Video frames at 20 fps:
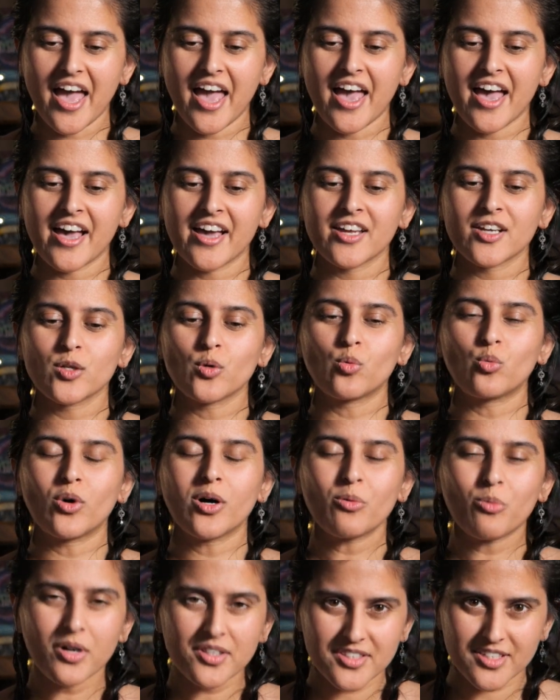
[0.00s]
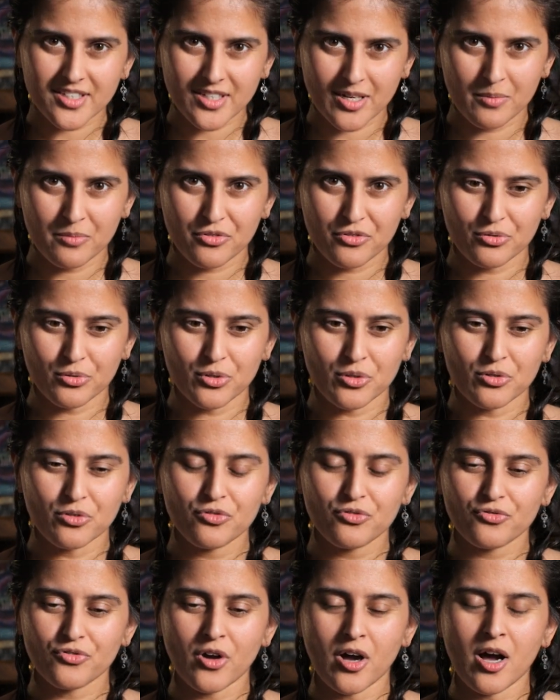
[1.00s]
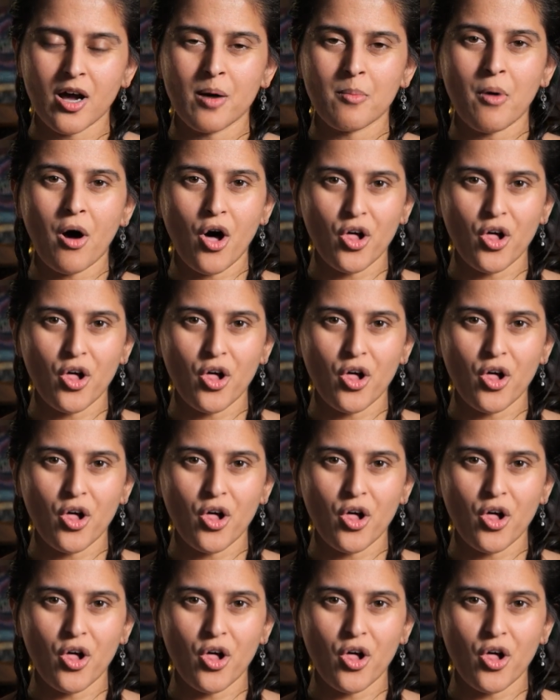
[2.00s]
And what wants to come through from